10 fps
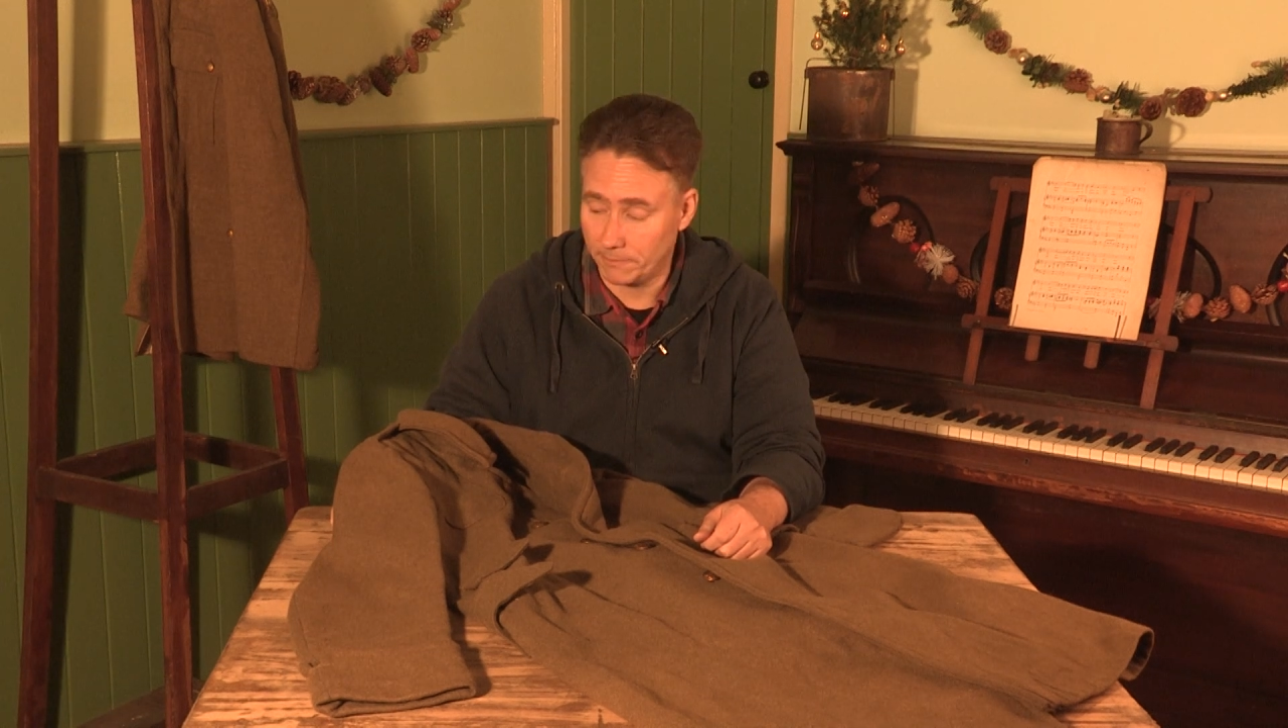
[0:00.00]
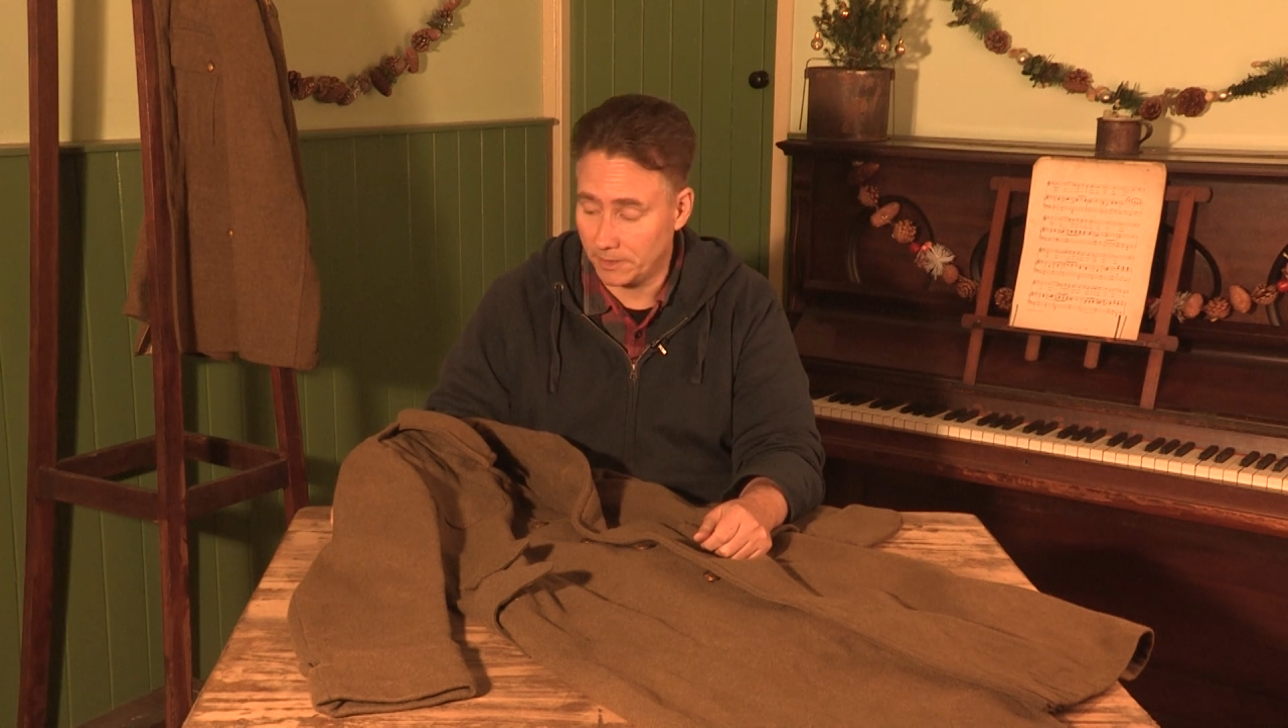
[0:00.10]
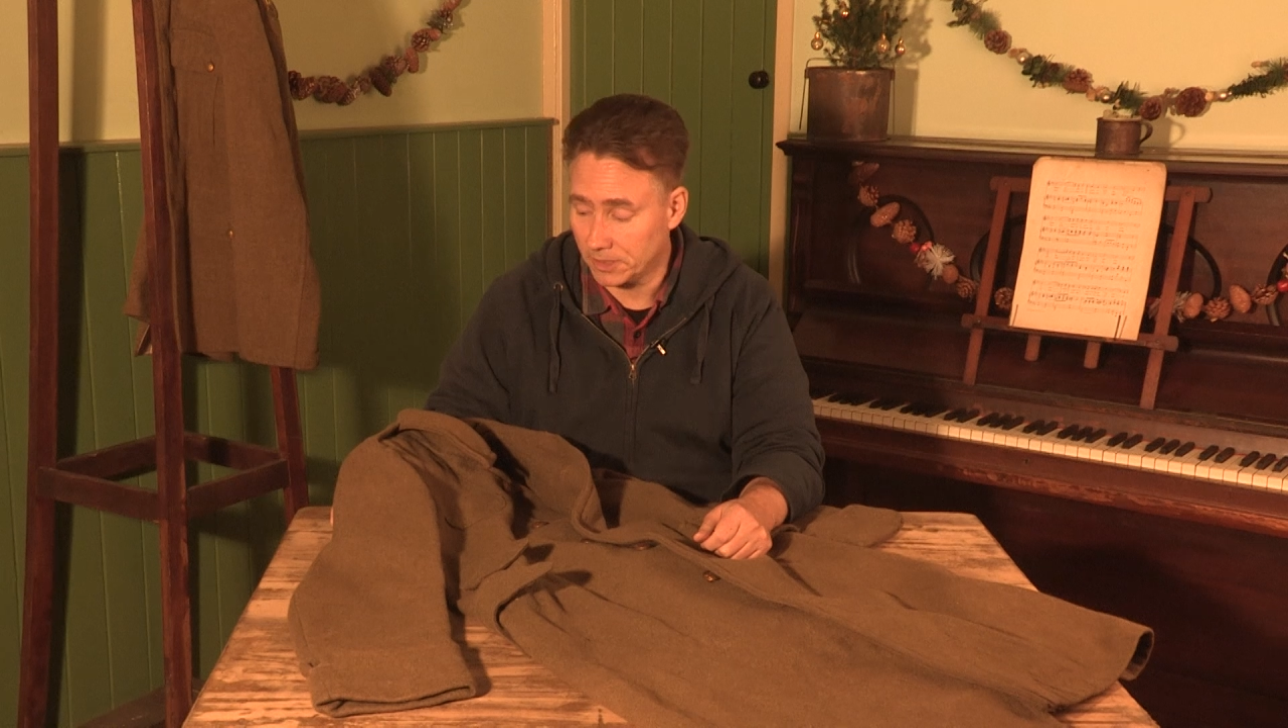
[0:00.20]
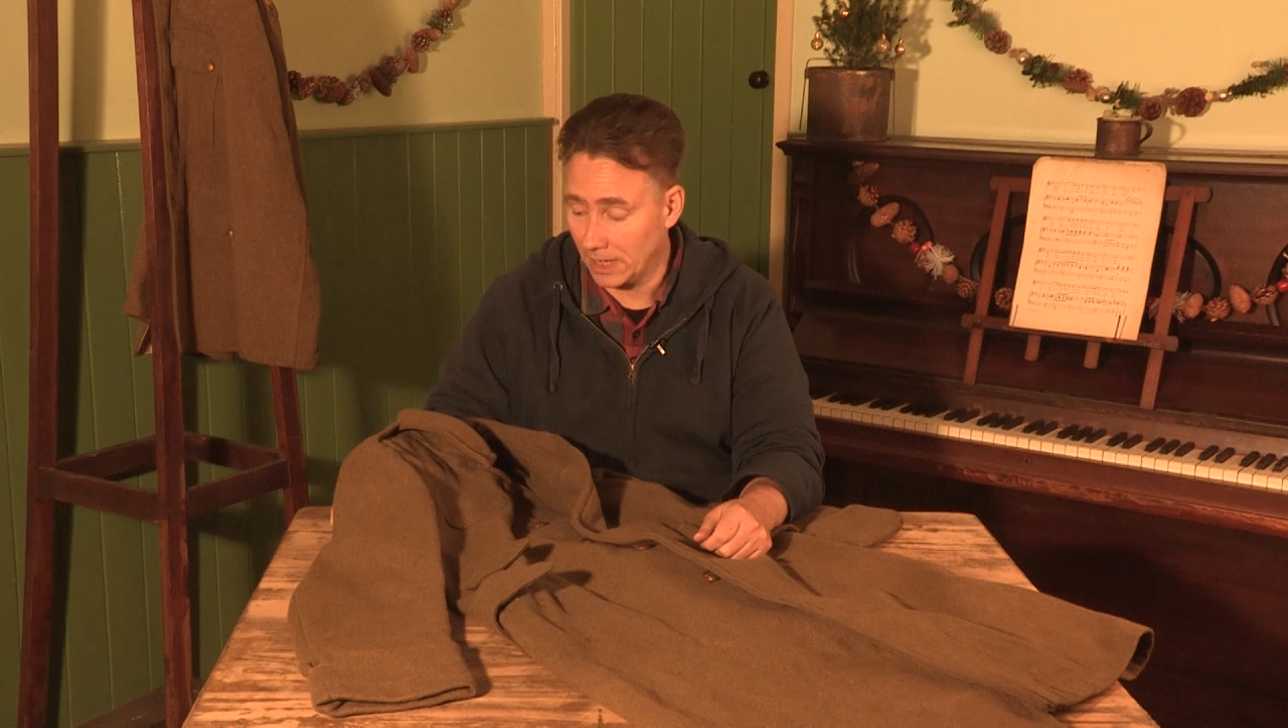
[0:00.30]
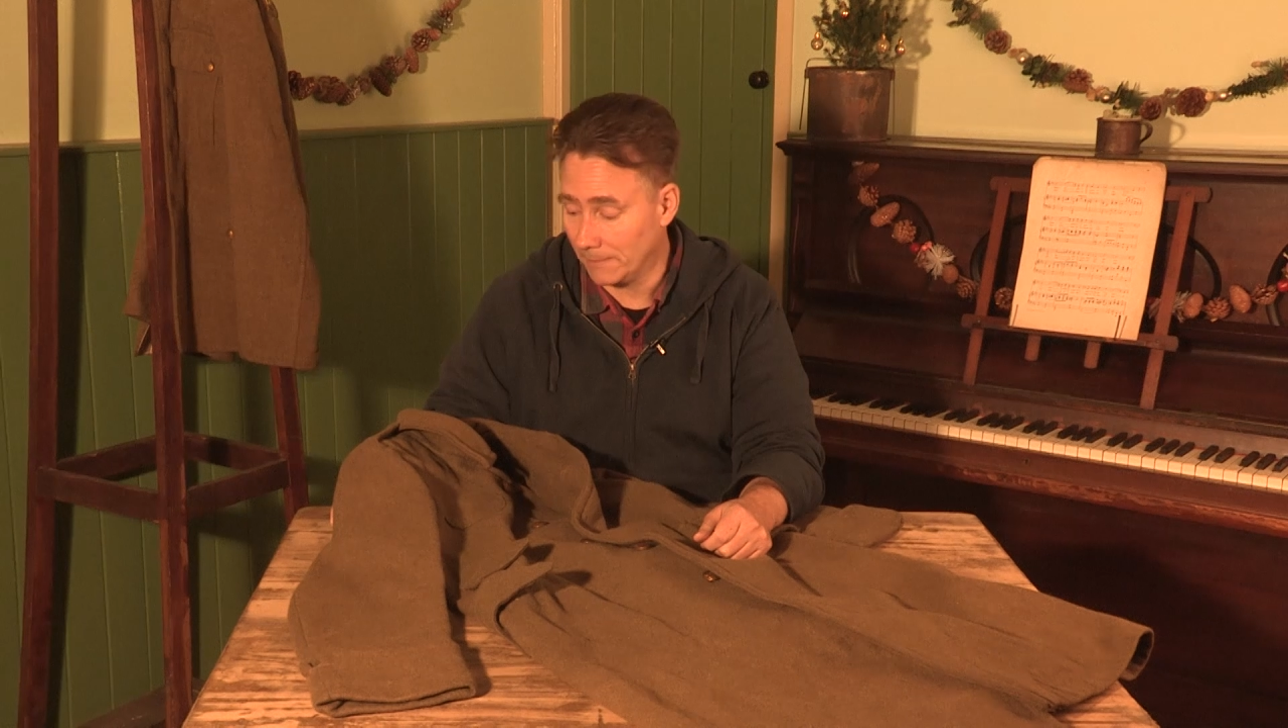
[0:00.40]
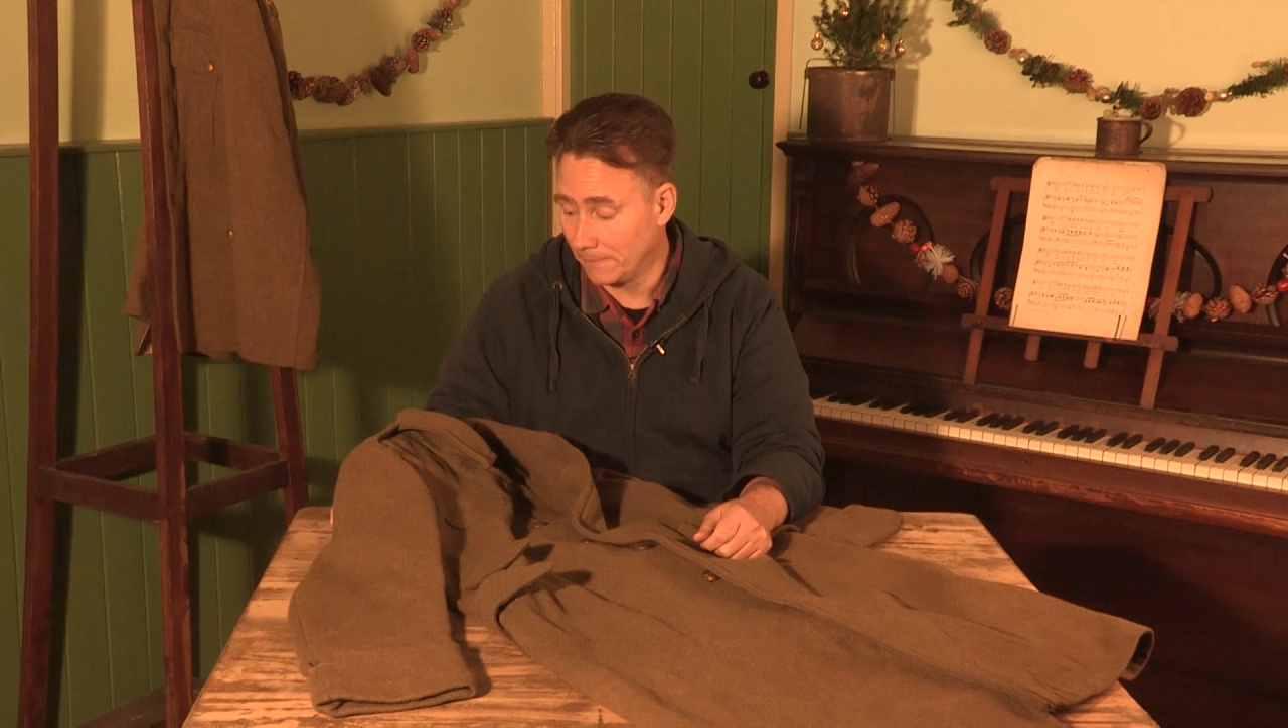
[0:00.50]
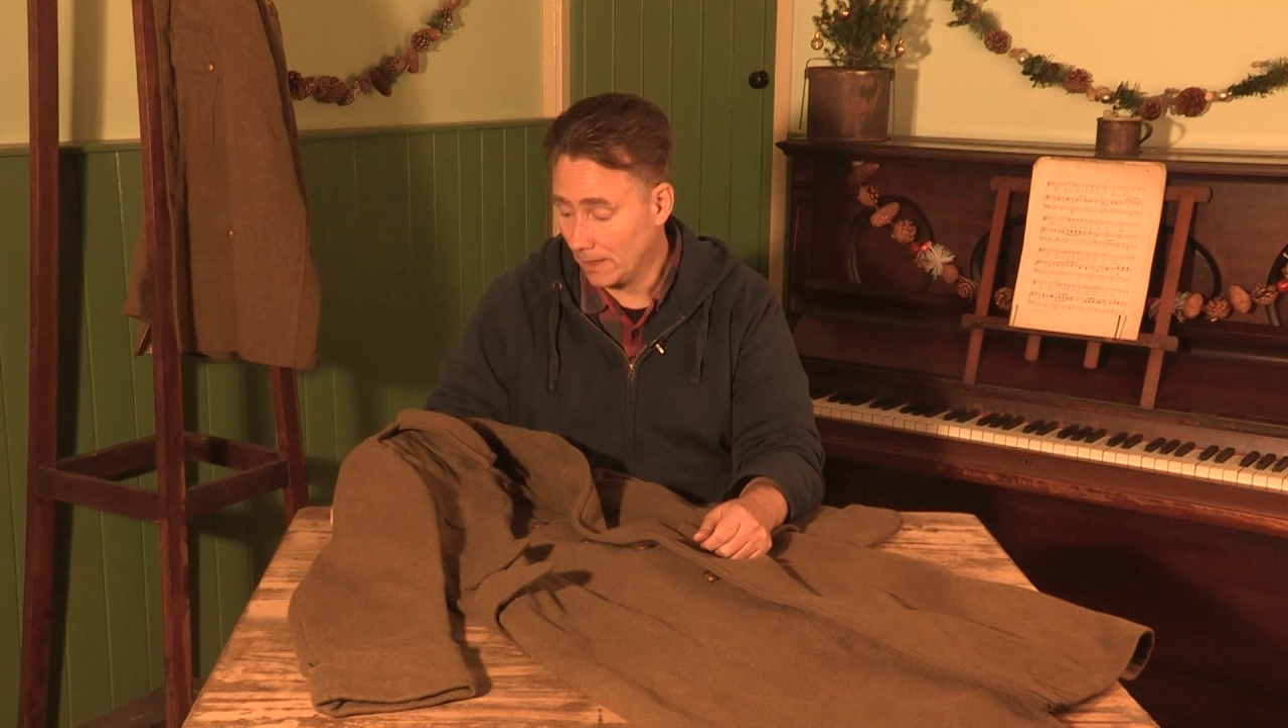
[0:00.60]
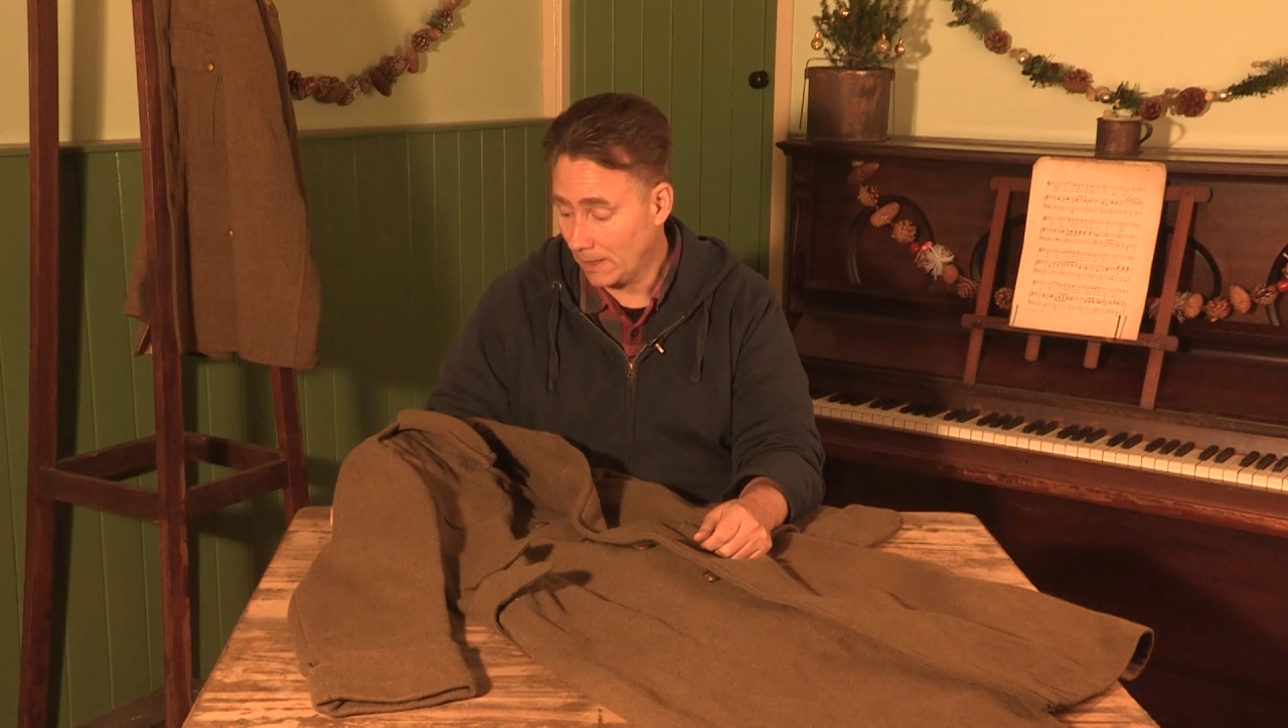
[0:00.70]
Museum,